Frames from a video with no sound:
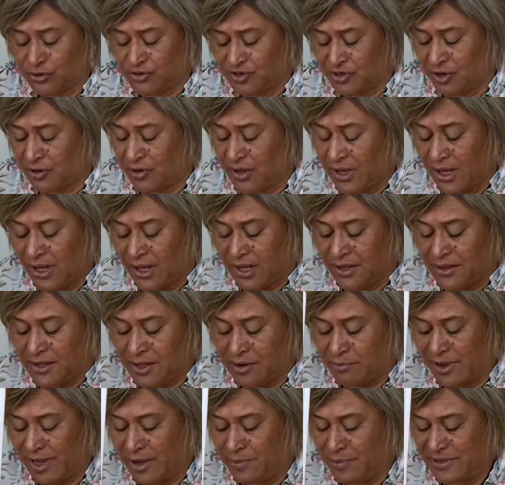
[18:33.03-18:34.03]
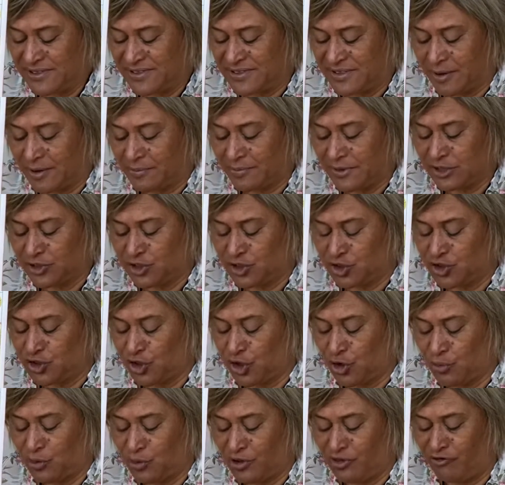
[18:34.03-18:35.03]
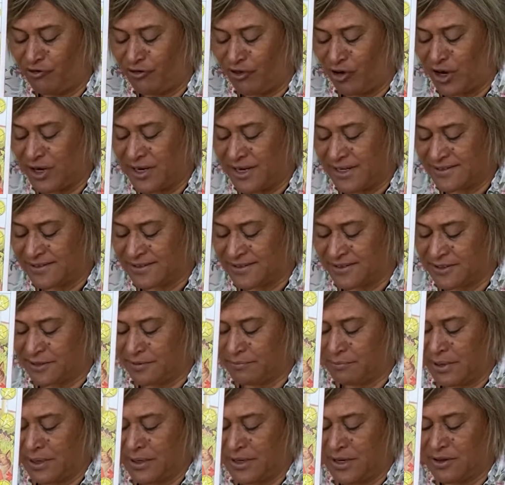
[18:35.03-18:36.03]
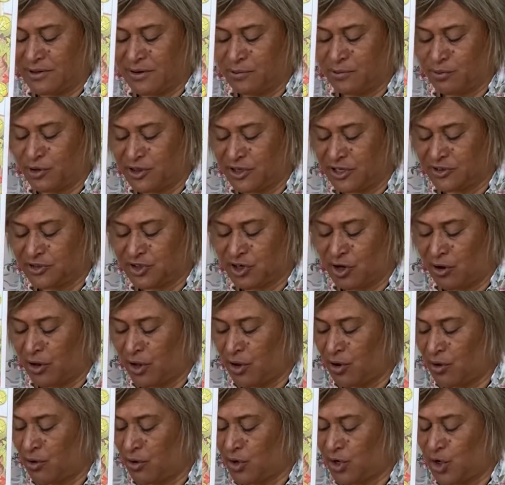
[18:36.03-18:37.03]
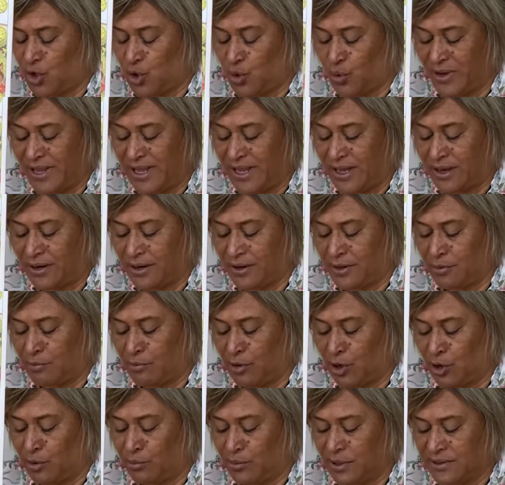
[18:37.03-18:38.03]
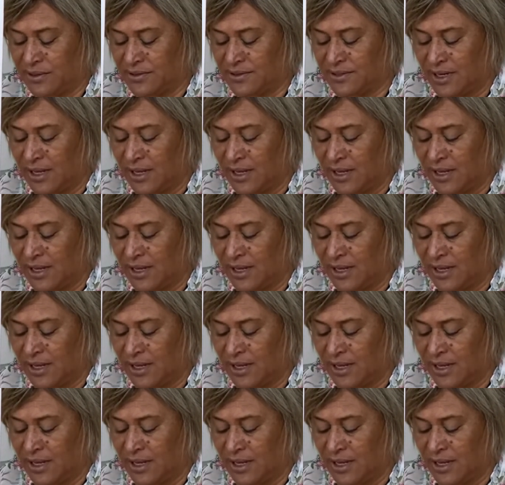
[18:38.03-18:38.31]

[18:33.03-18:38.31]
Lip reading: So there may be something to do with finances and money with that's going on in your head at the moment,